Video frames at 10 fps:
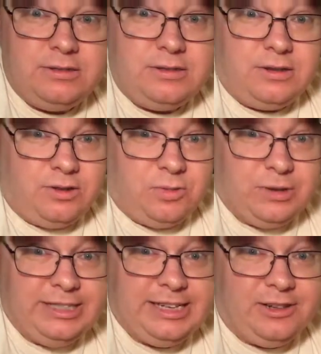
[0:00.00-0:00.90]
all the
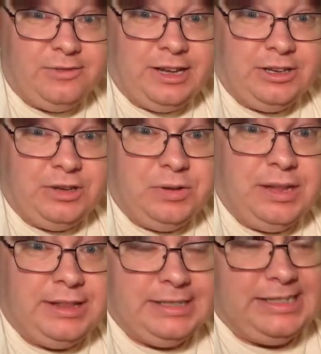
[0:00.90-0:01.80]
resale value
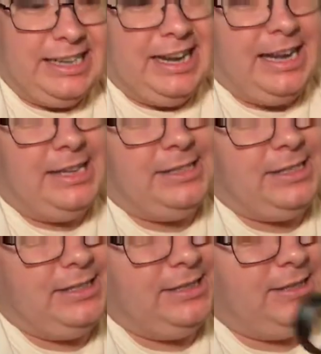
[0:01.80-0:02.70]
that this set
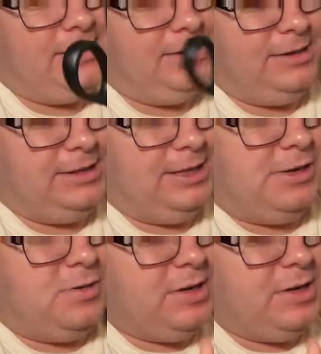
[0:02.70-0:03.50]
has? So